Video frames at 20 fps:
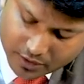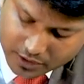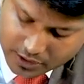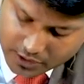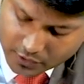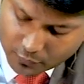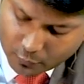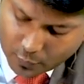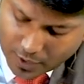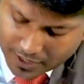
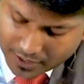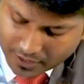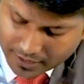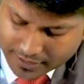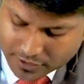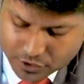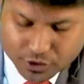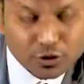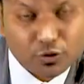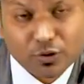So one
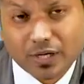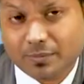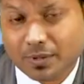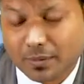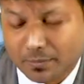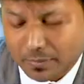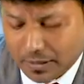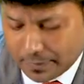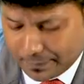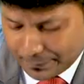is, you
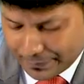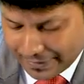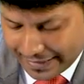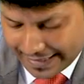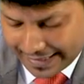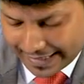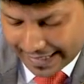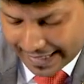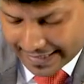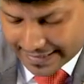remember
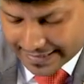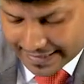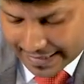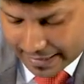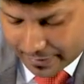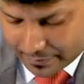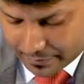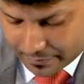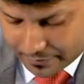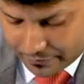
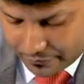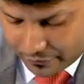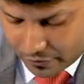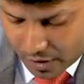PSM,